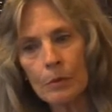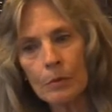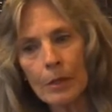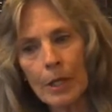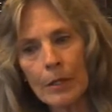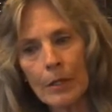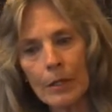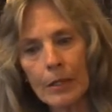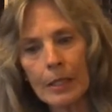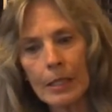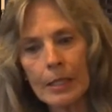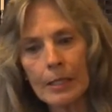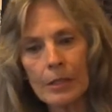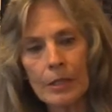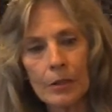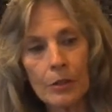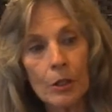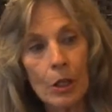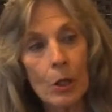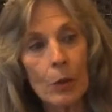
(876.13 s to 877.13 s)
rather than get to
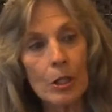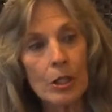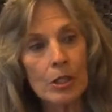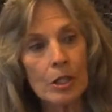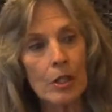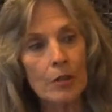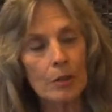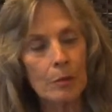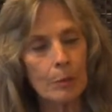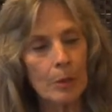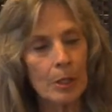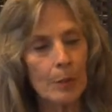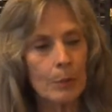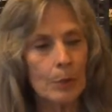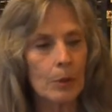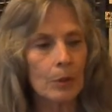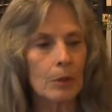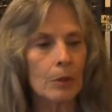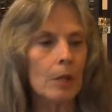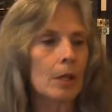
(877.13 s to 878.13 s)
know each other,
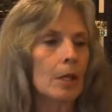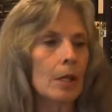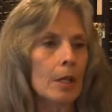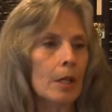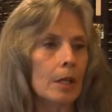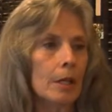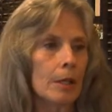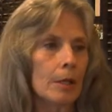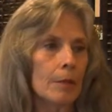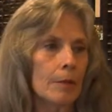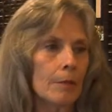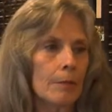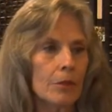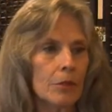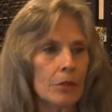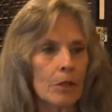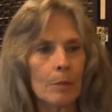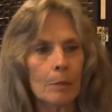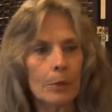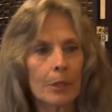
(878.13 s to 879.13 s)
people
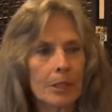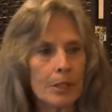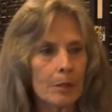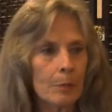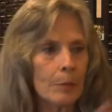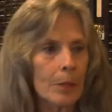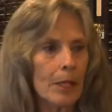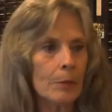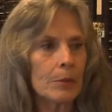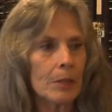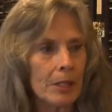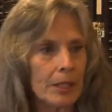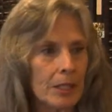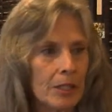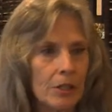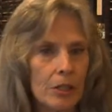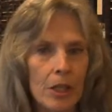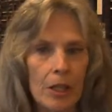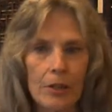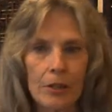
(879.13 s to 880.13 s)
jump into bed with
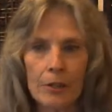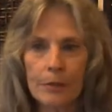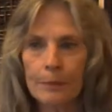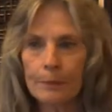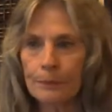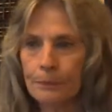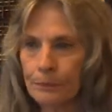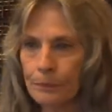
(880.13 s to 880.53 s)
each other?